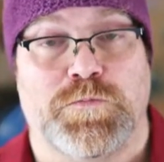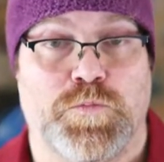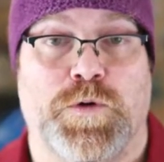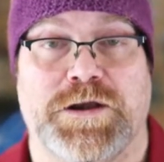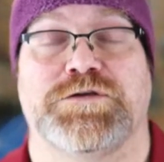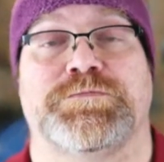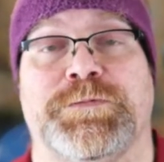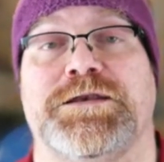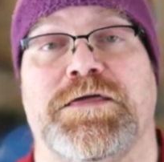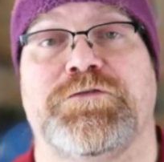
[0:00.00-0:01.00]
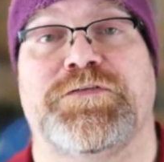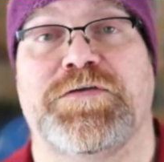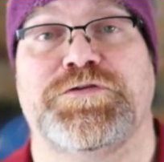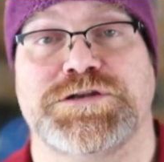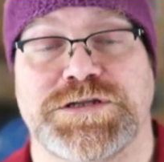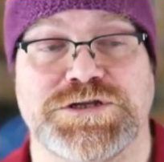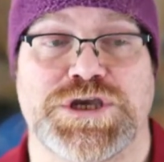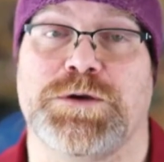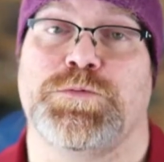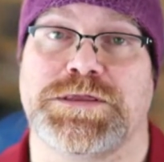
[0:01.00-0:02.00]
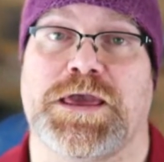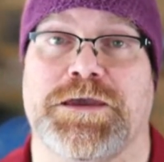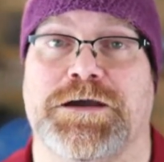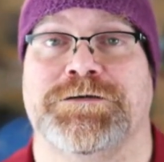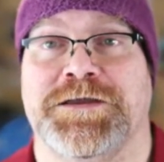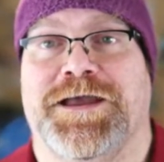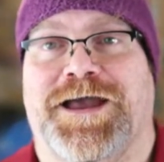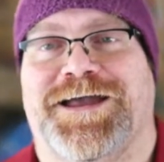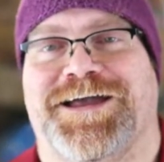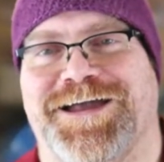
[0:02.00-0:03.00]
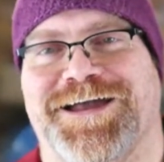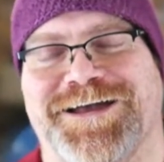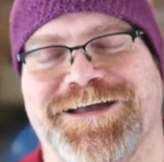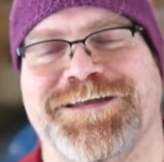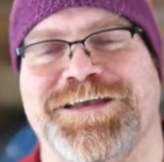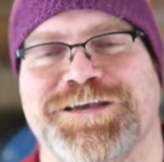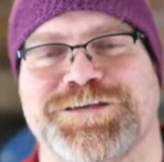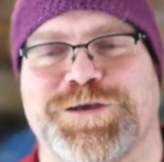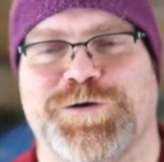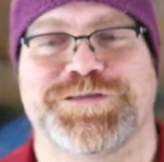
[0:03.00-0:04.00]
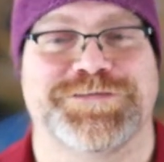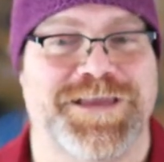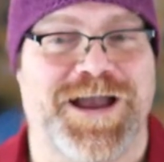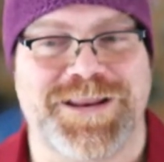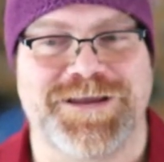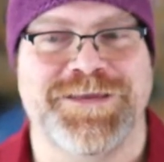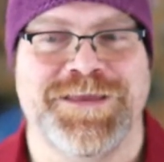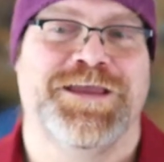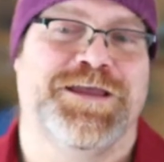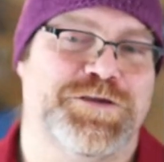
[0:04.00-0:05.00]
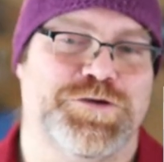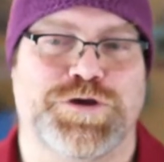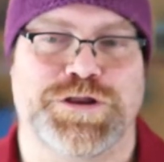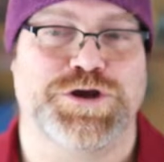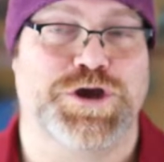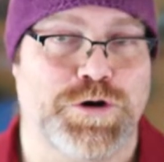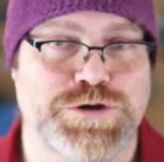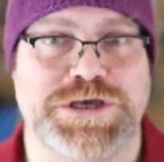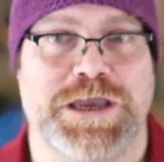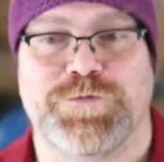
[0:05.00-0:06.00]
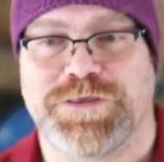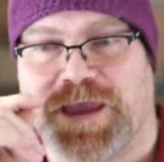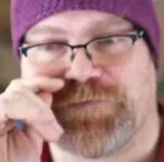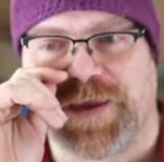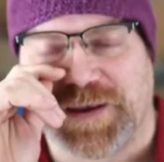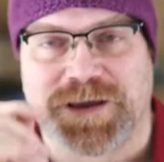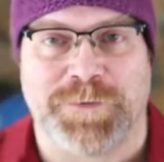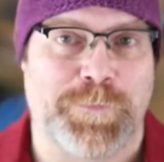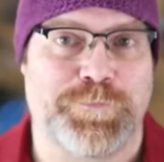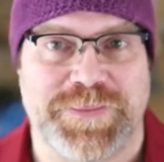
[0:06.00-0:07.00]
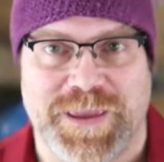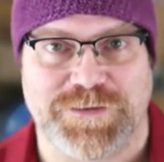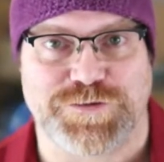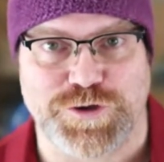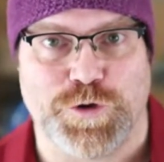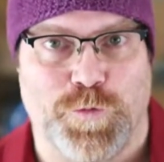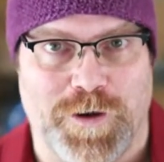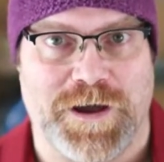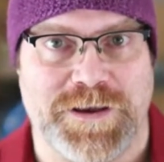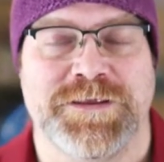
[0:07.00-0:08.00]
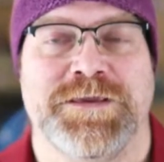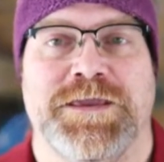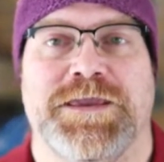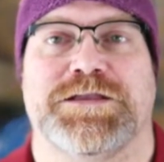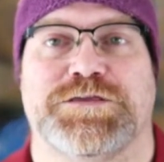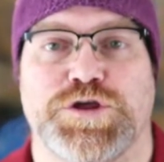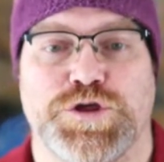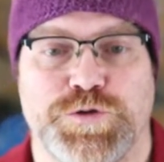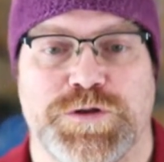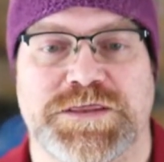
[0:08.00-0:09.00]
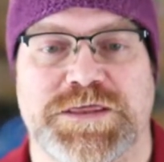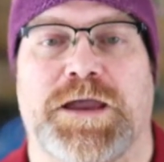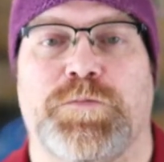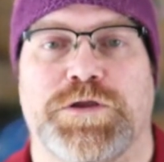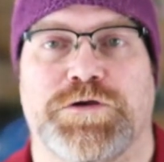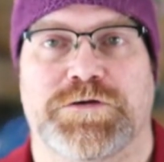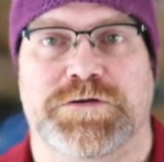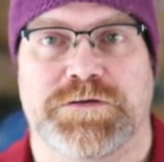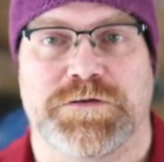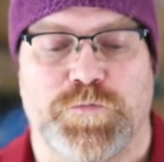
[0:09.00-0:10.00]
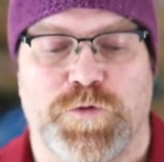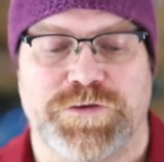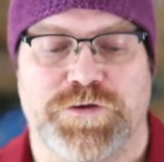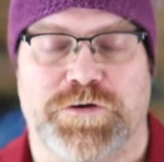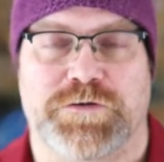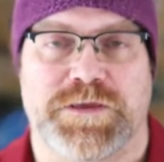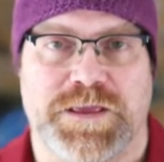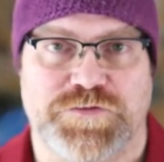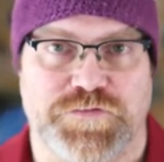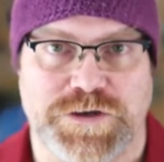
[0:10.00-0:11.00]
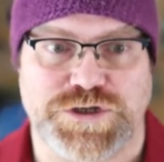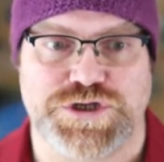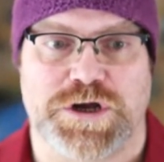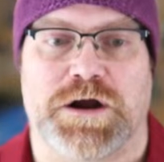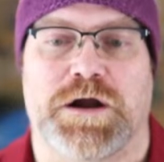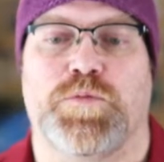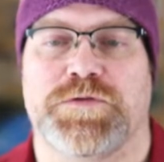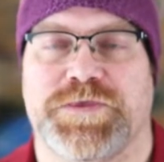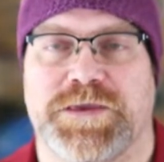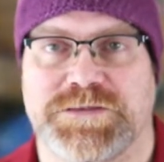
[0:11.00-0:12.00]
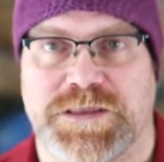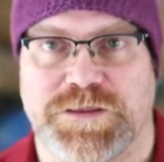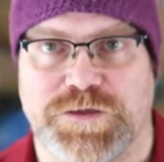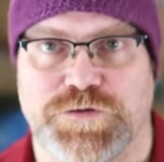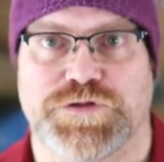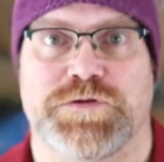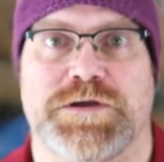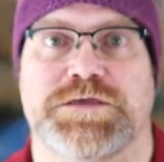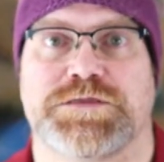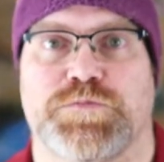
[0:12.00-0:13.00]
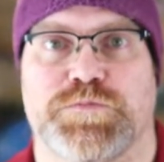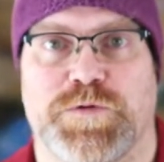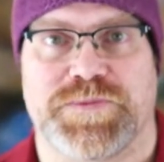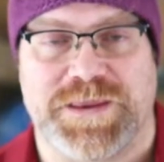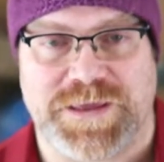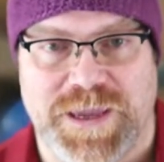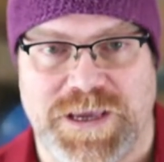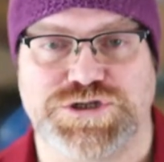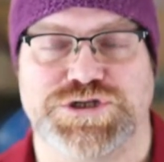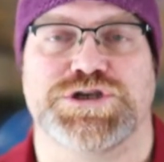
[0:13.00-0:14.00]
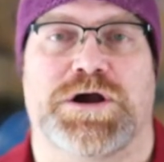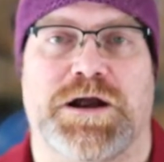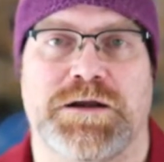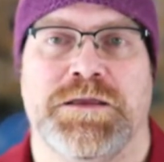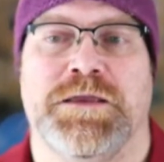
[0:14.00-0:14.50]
why don't you submit another 513G and we'll tell you. So it's not you can negotiate with the FDA to come up with the answer you want. It's you decide what your instructions are, what the intended user is, what the indications are,